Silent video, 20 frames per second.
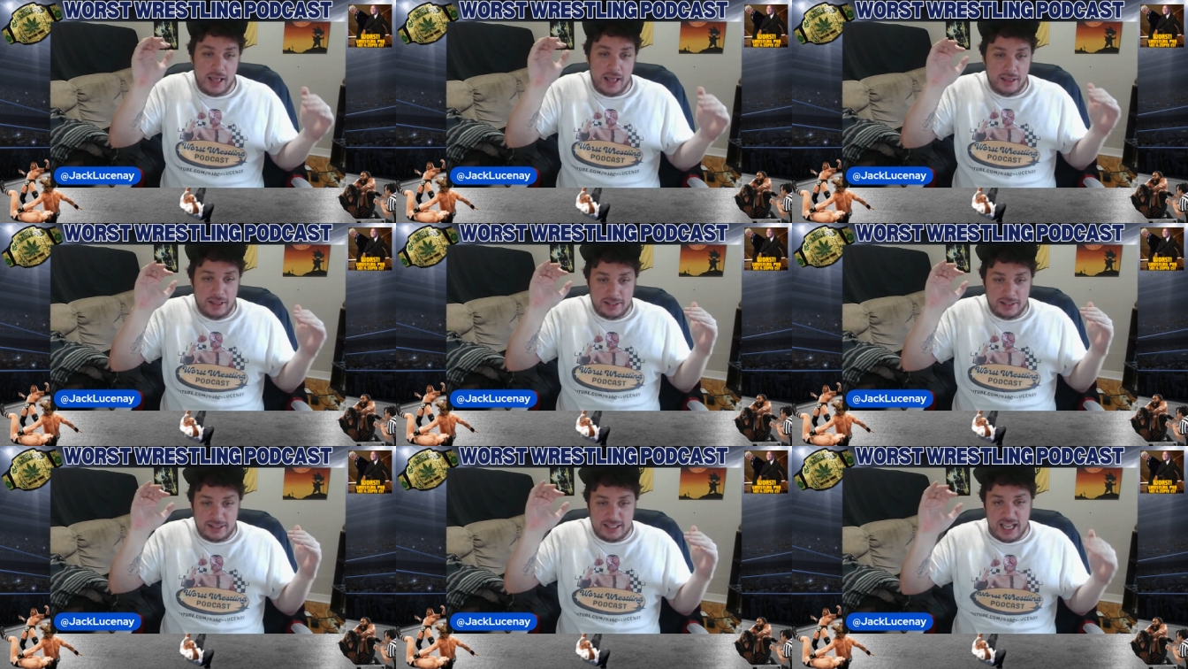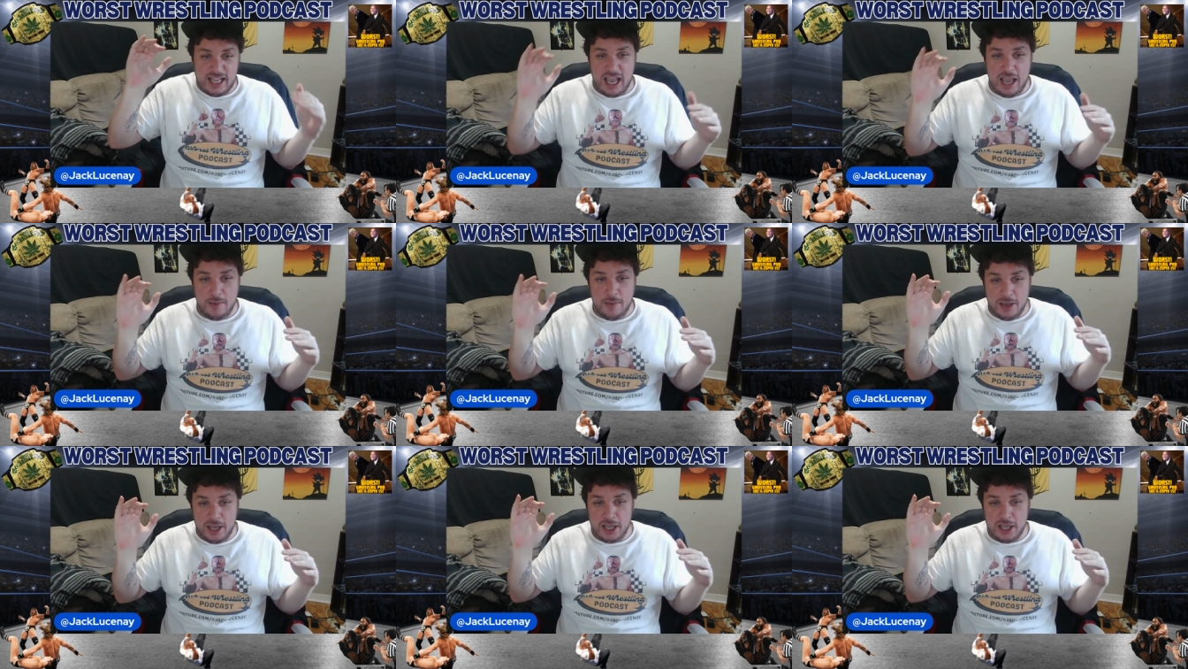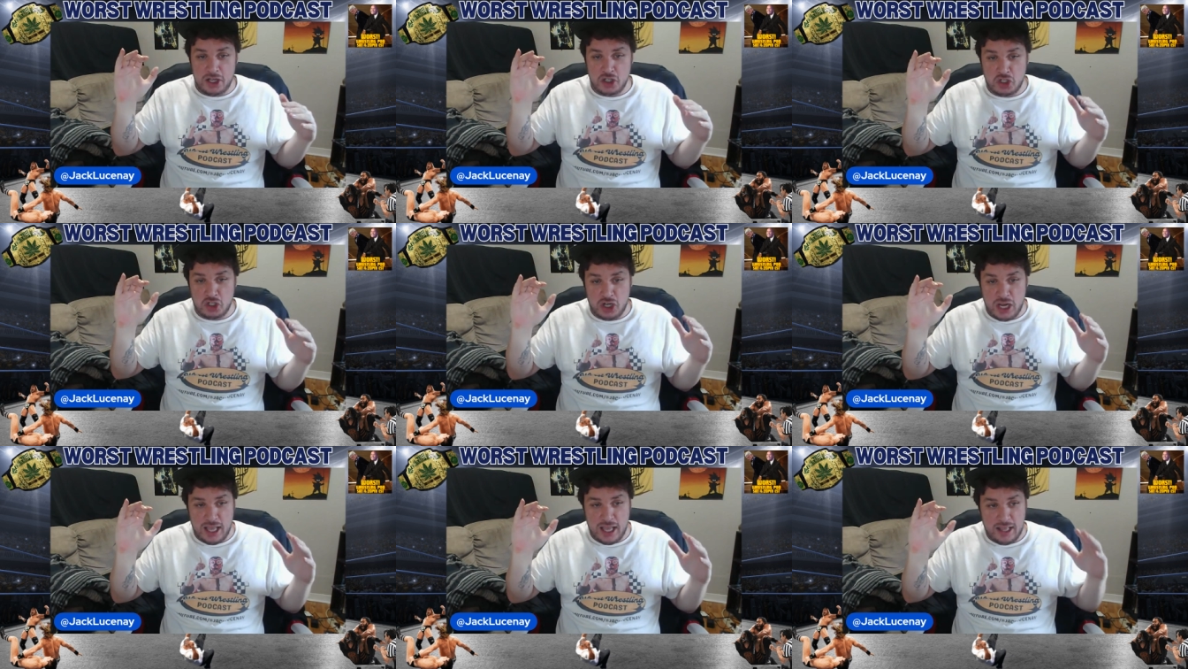and this
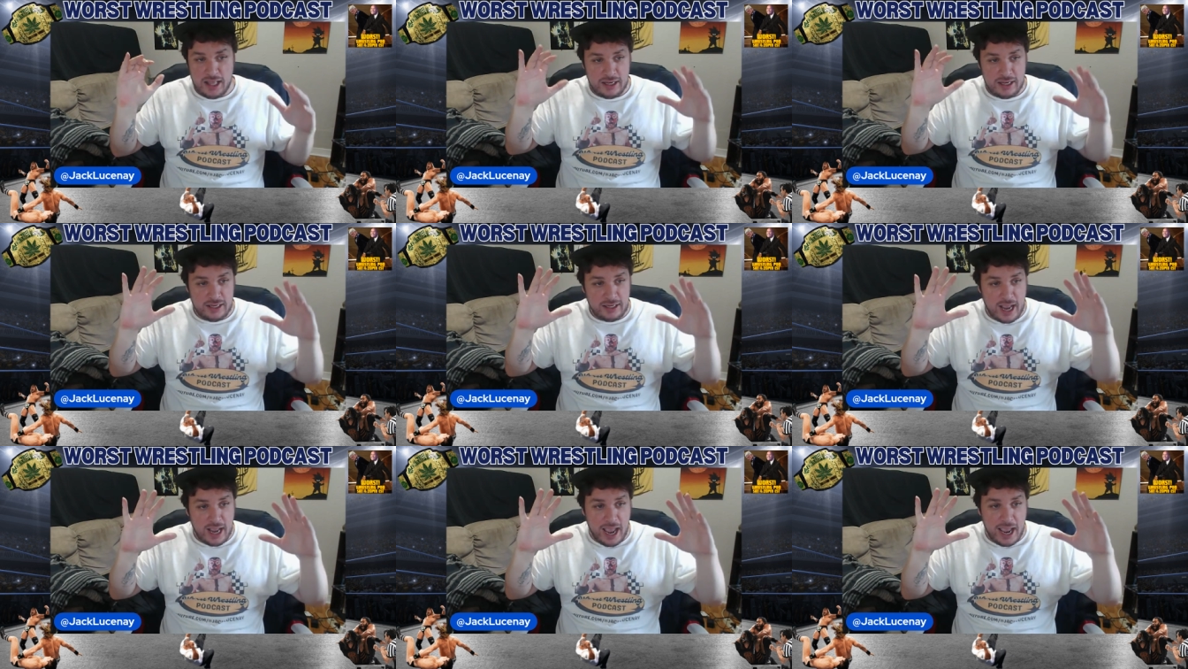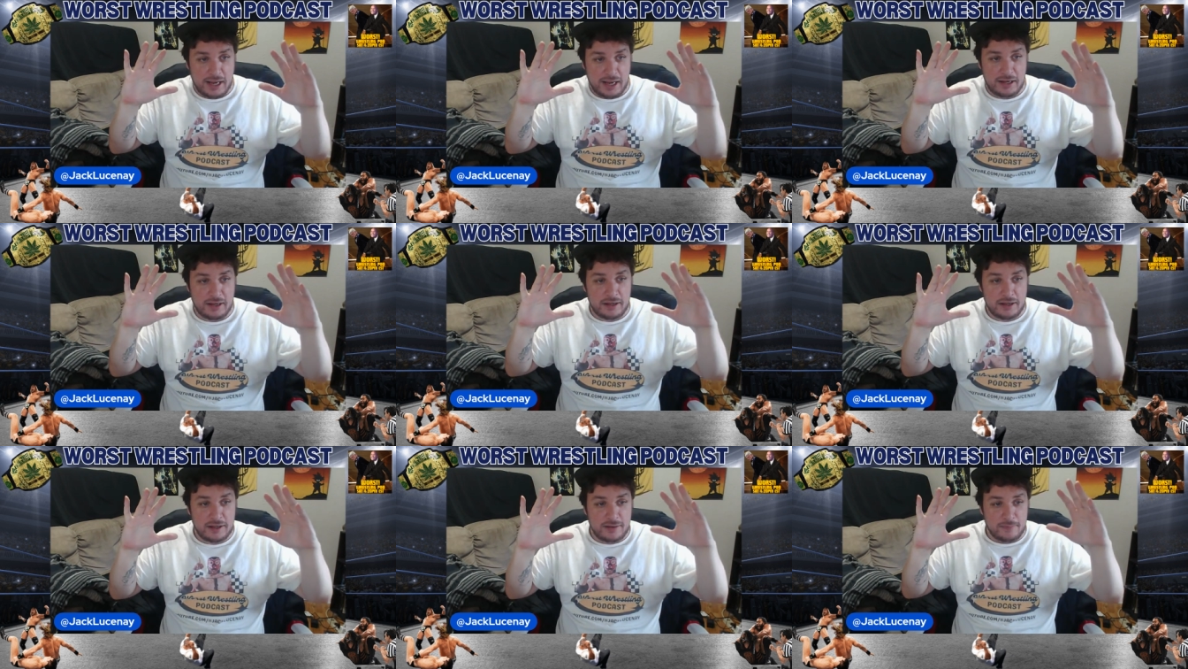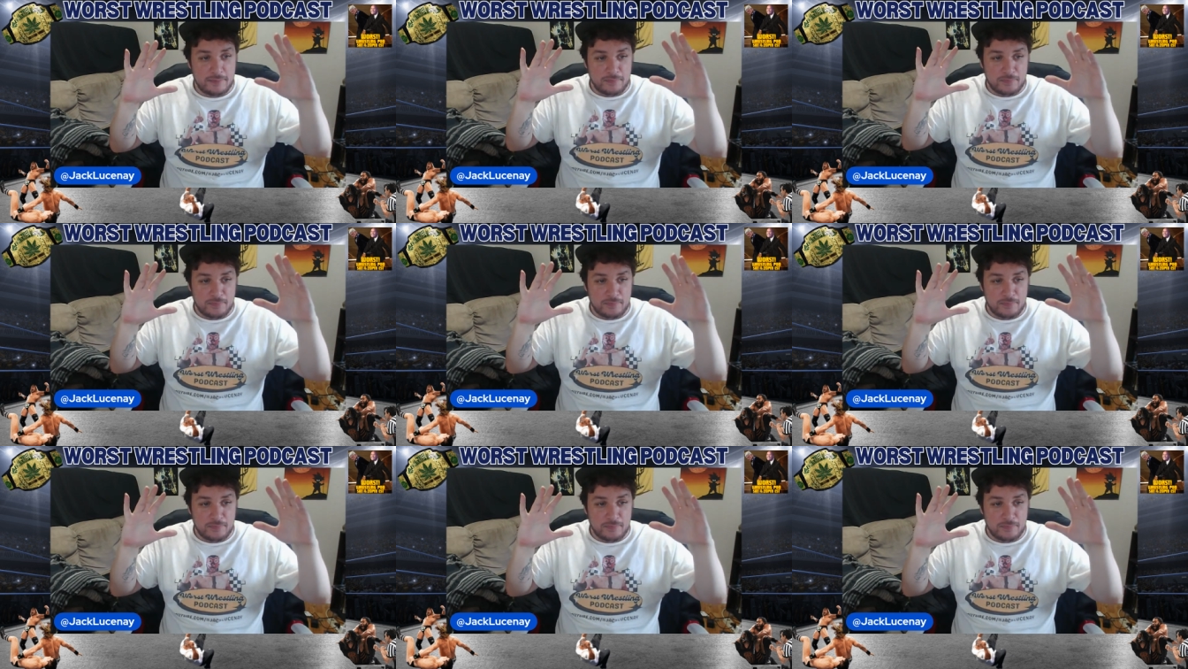image and